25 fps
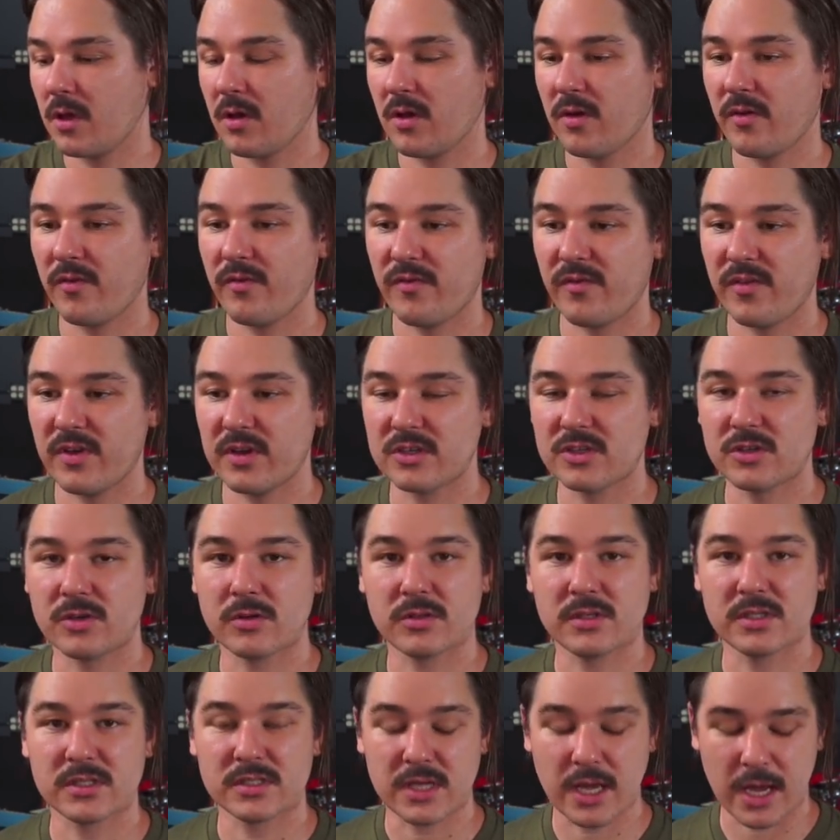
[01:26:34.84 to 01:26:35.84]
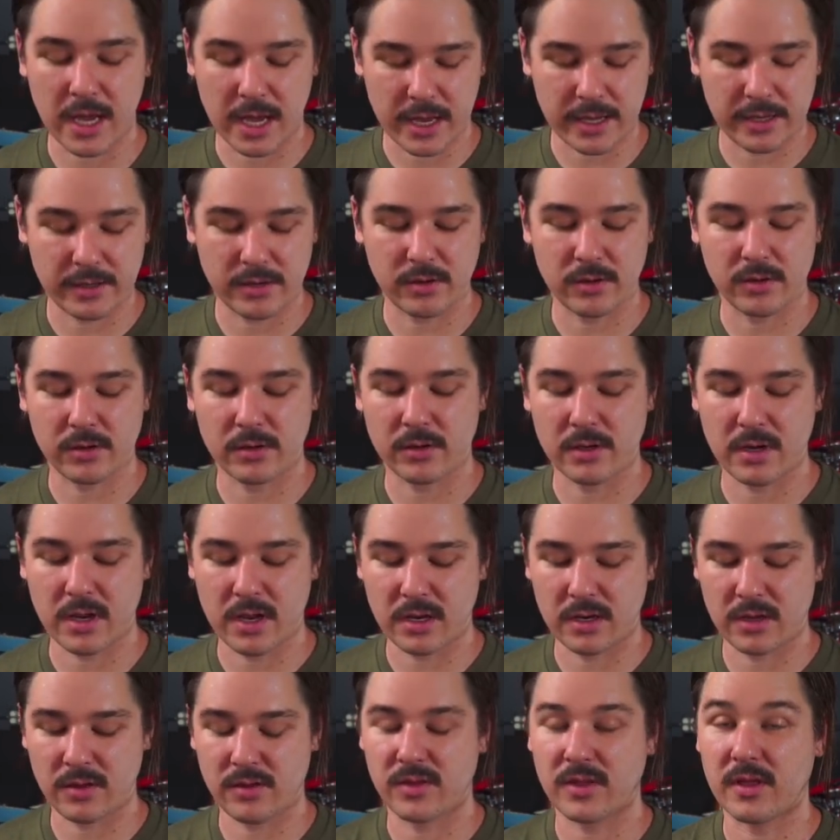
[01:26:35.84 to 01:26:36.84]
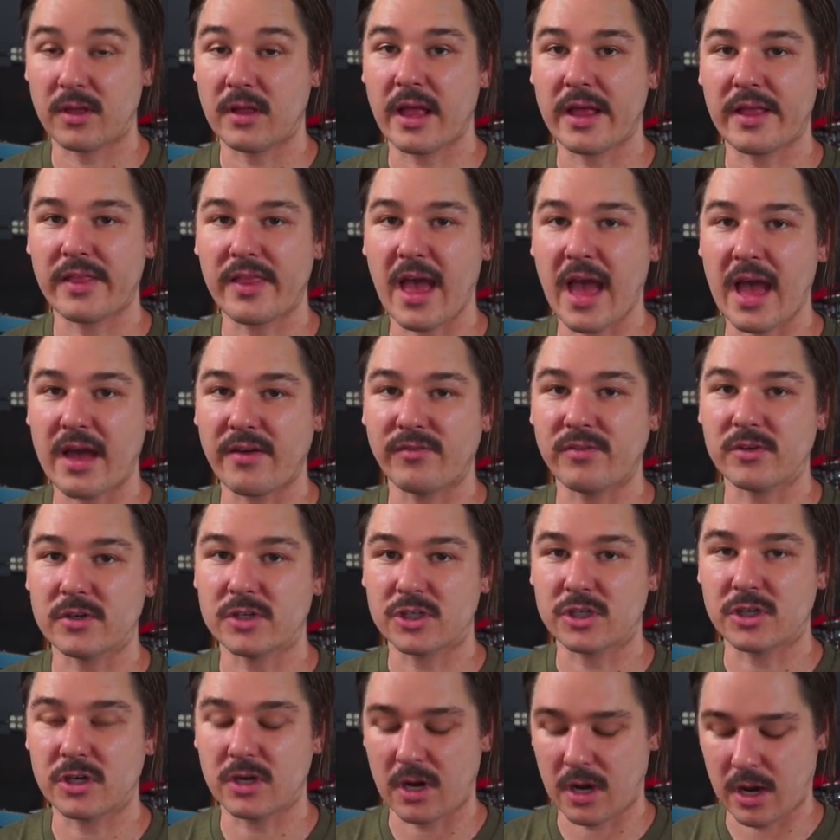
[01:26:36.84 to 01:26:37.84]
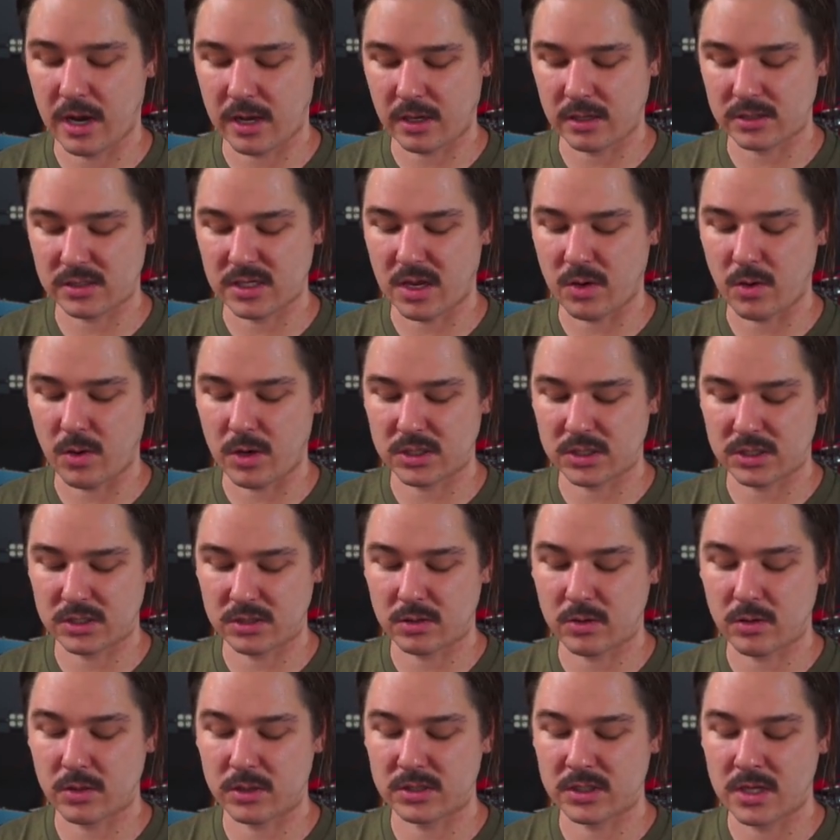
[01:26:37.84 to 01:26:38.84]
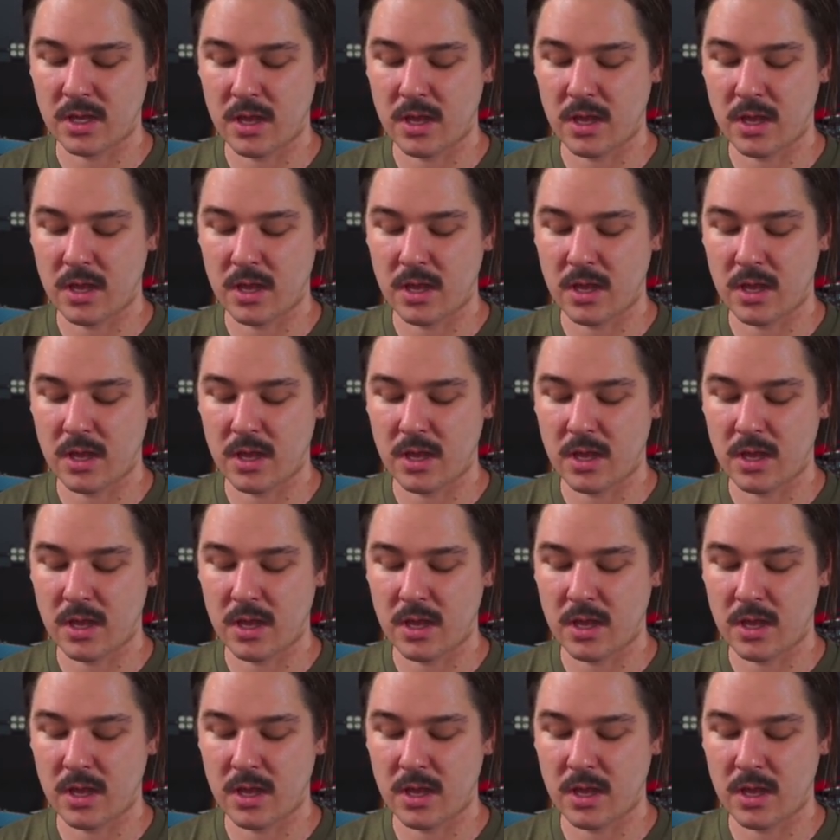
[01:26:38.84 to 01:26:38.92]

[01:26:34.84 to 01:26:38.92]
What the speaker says: visual design or anything like that for sure, because I watched the course.